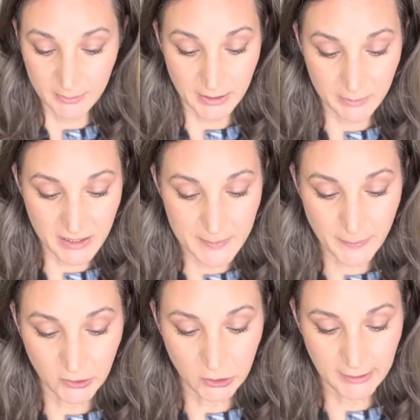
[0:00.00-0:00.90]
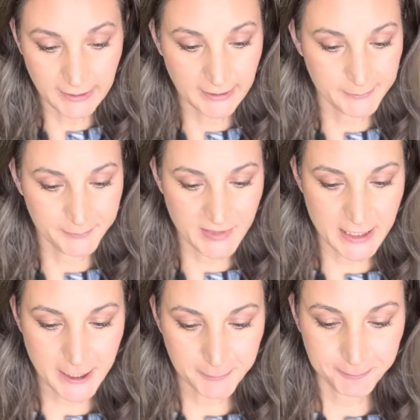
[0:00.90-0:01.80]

gonna be sparkling today.